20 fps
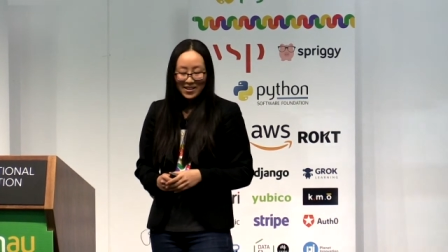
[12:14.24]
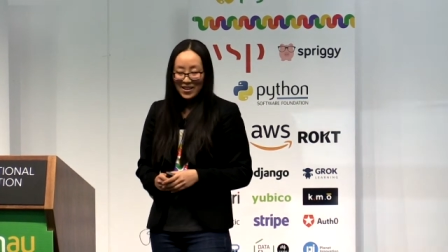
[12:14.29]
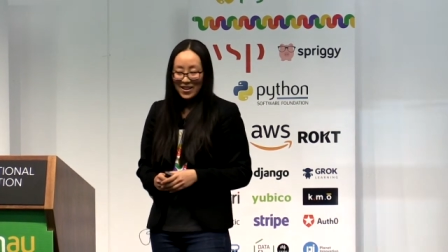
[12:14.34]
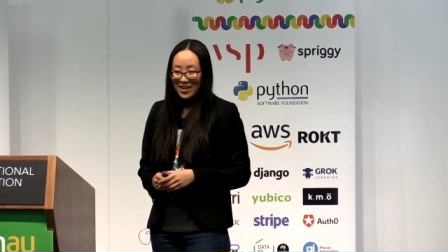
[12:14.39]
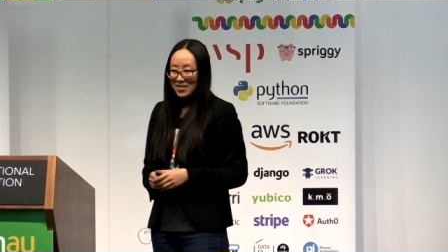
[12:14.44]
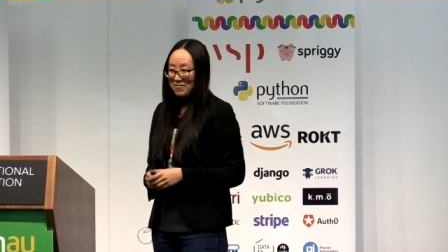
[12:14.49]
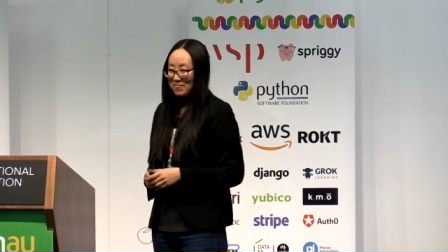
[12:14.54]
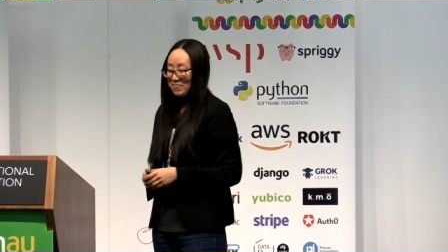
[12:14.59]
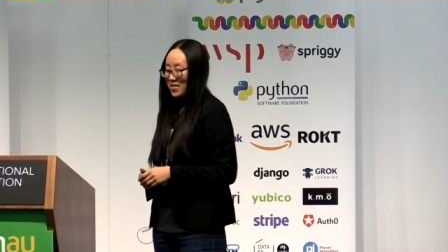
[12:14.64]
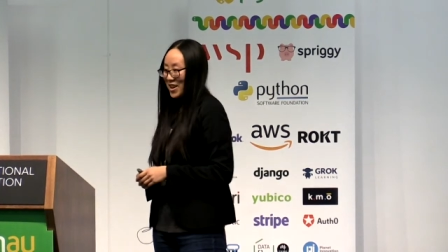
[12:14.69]

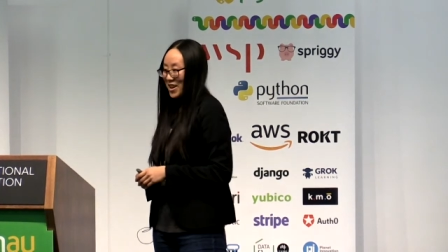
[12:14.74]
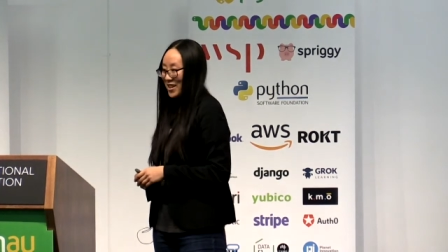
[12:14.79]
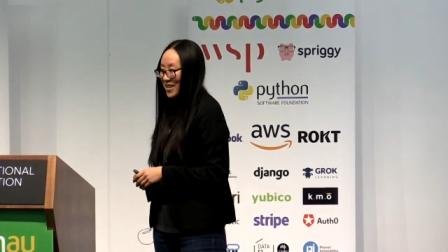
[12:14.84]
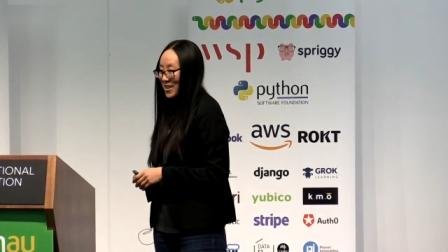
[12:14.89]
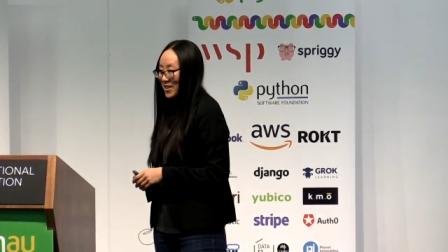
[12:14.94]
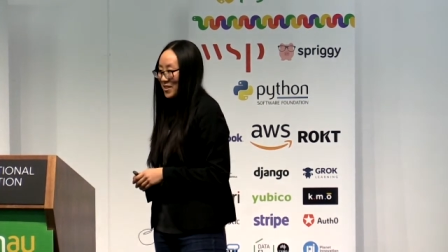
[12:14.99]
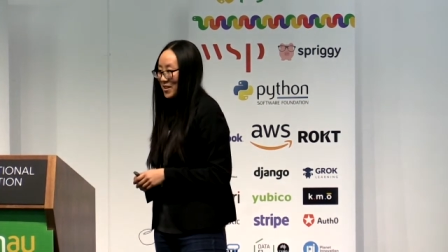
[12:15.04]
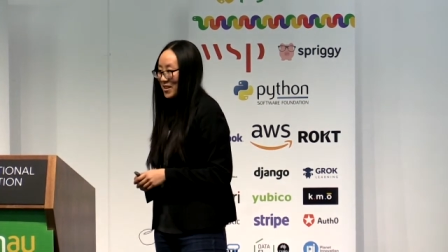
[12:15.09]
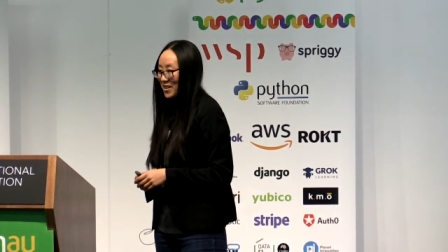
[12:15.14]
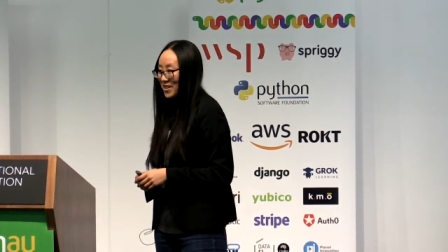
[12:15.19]
Okay.
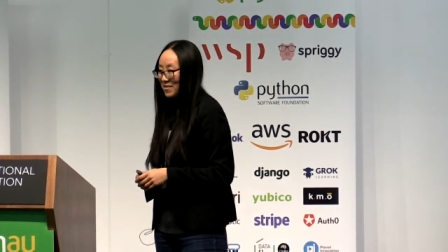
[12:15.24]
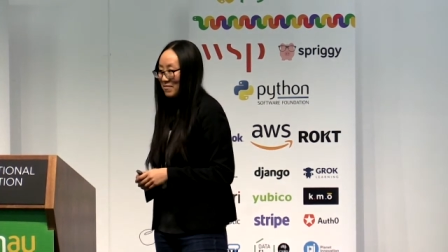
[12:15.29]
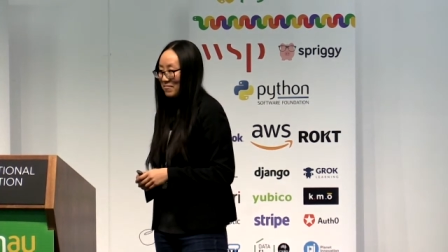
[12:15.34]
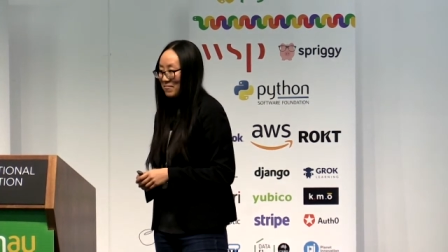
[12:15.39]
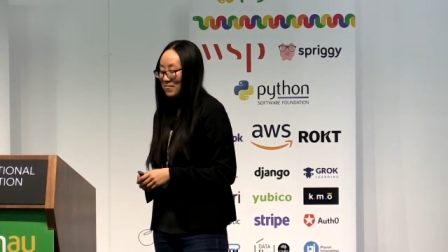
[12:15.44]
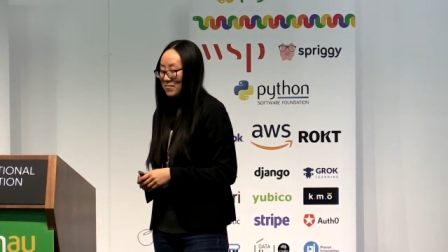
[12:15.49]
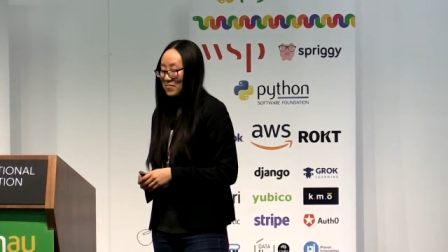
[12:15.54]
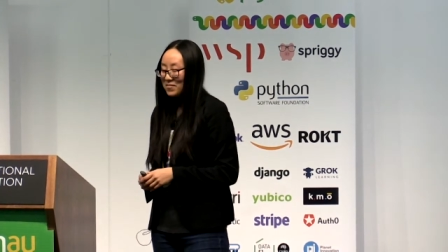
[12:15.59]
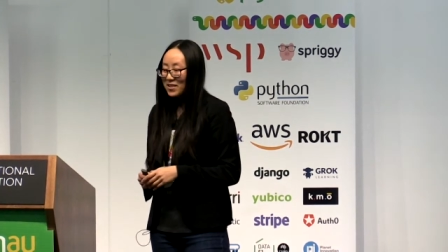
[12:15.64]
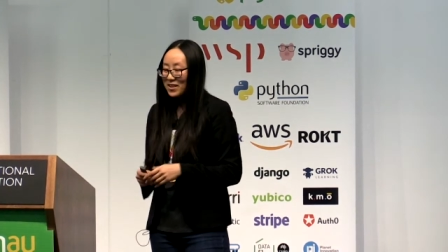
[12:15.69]
Another,
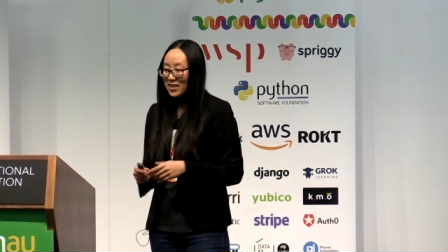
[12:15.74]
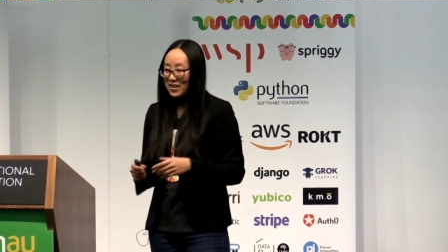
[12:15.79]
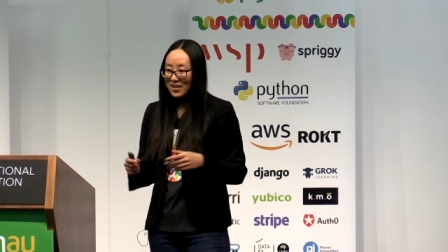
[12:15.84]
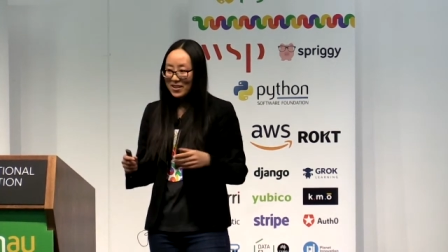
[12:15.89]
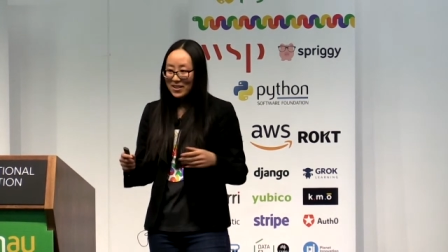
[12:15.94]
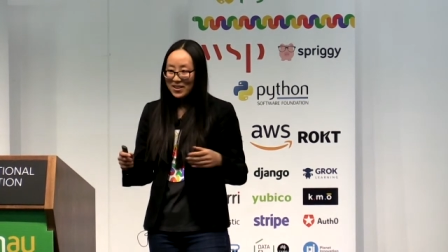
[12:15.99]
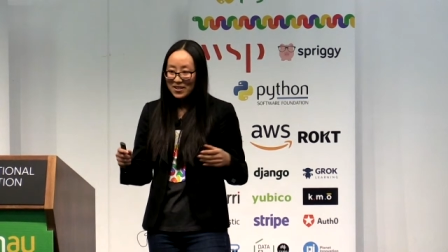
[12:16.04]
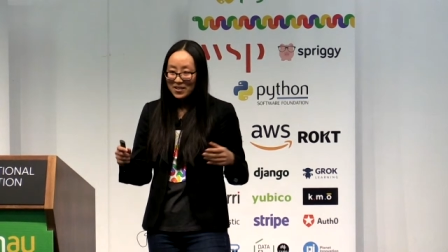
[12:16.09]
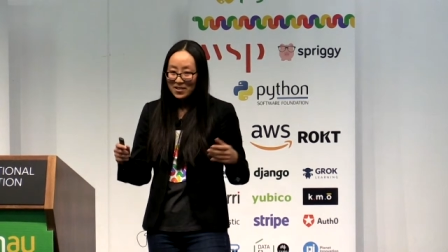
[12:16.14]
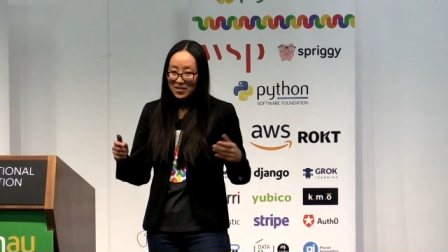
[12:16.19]

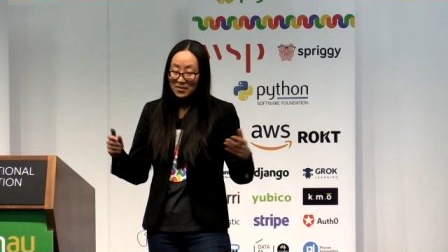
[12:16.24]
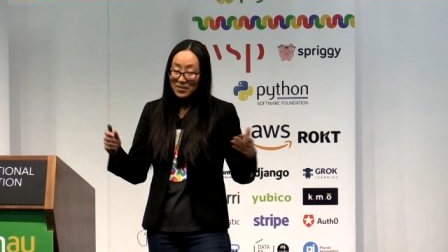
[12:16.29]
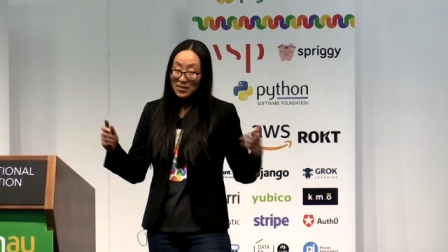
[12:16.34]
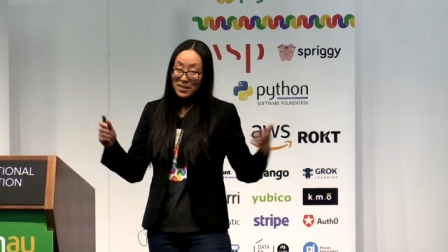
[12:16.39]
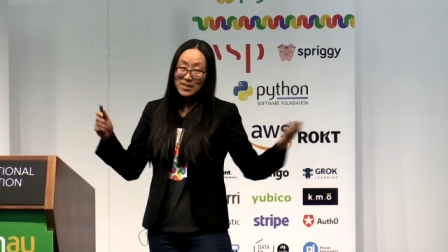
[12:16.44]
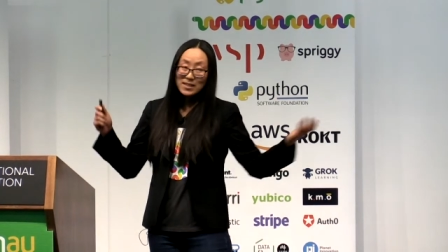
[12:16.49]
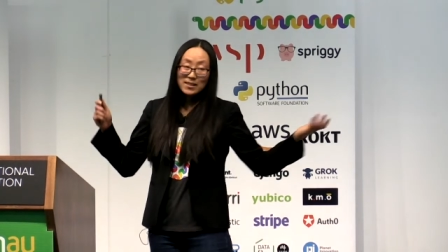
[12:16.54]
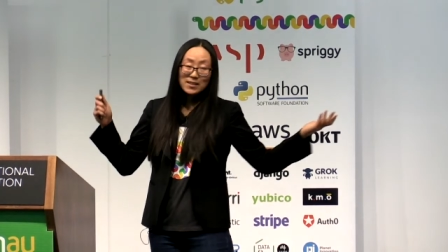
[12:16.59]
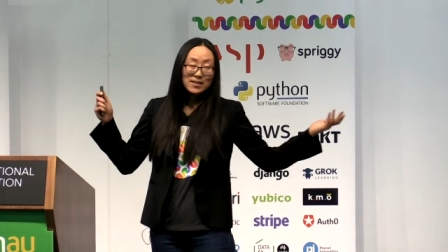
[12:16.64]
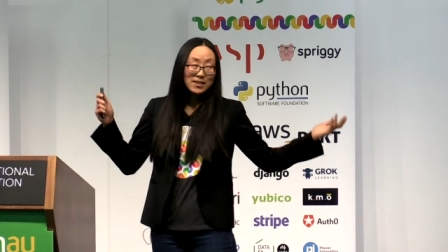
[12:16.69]

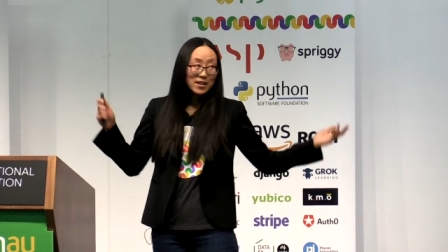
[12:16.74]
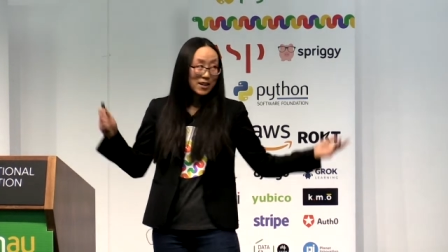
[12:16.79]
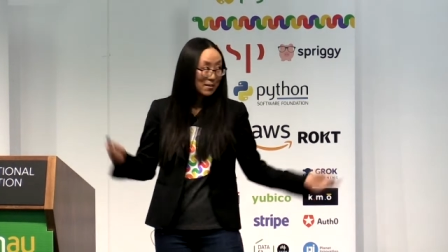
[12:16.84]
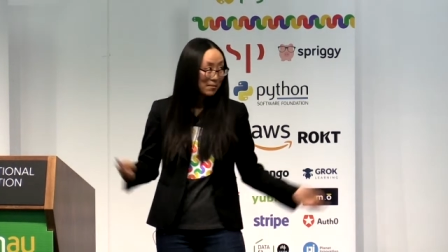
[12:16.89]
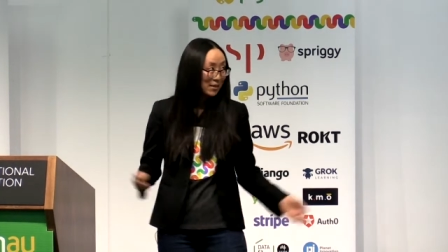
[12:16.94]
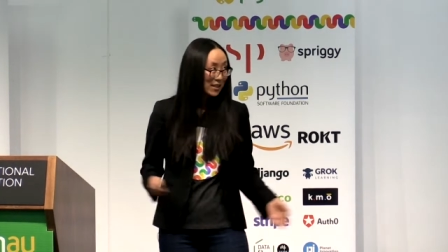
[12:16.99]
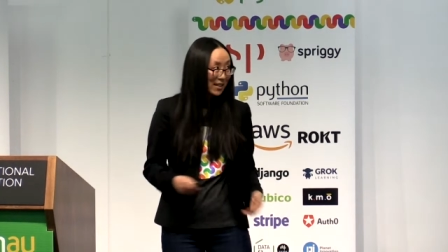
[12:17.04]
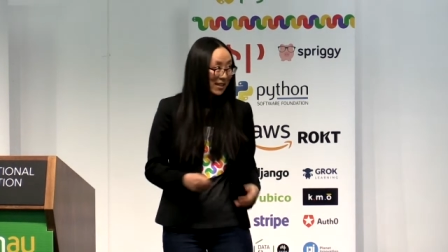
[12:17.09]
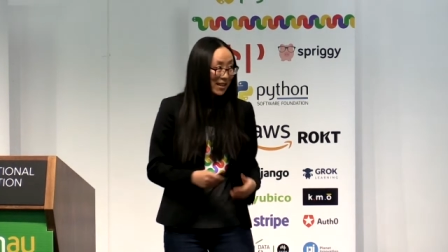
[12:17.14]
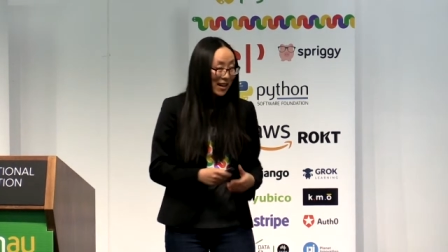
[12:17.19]
this
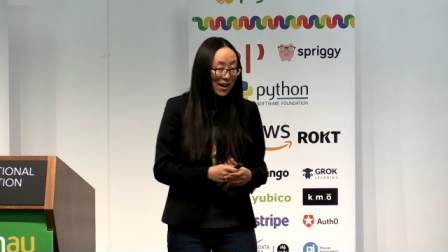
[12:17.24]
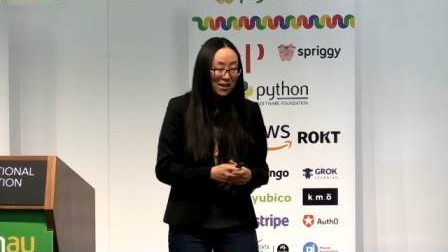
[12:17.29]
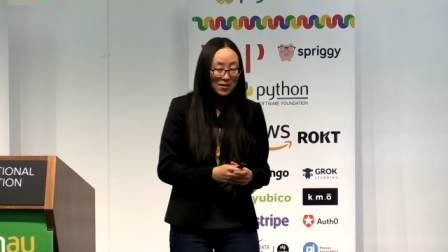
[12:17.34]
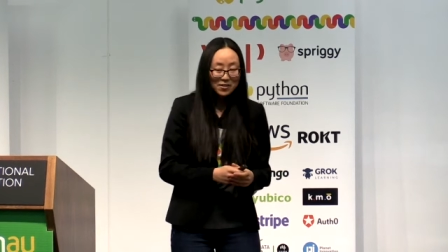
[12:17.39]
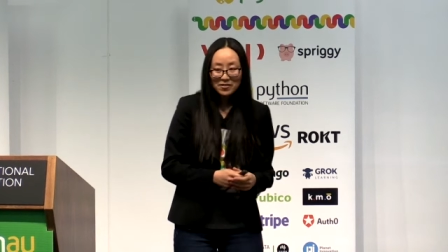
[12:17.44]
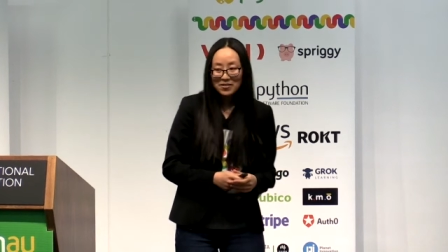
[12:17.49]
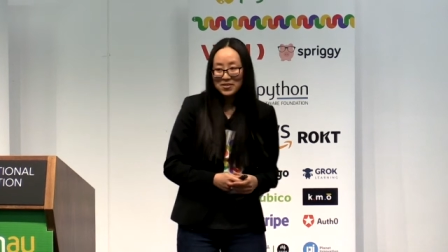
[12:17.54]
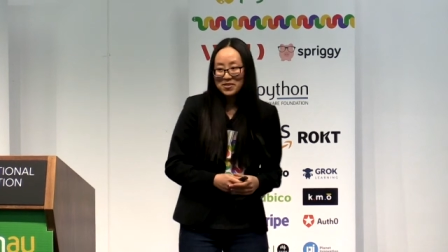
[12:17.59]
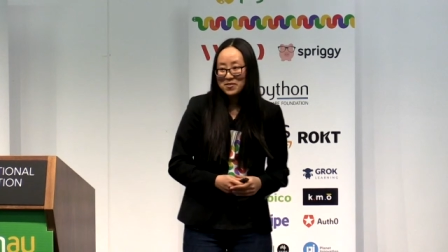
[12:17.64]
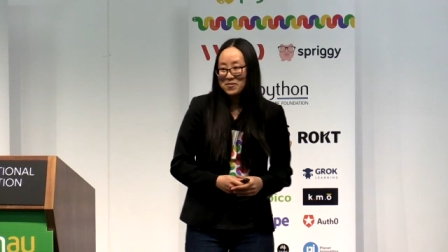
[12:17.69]
time it's an
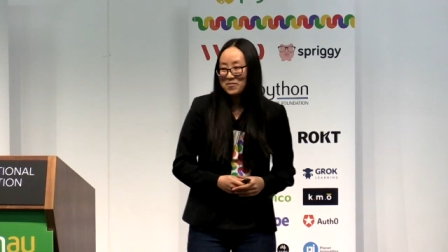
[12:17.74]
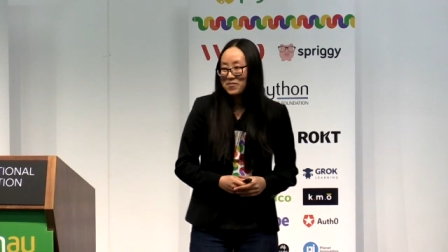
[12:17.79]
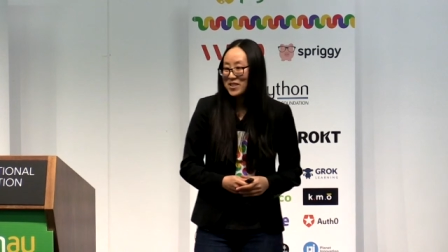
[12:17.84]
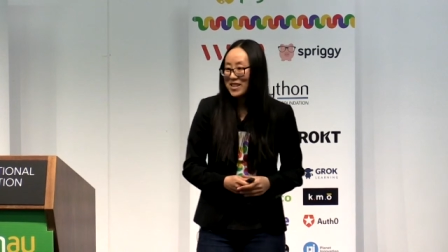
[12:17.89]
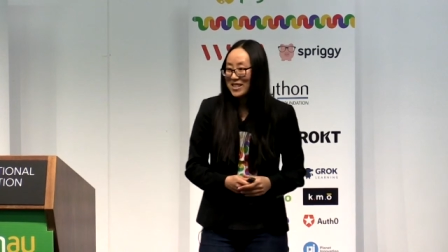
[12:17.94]
algorithm.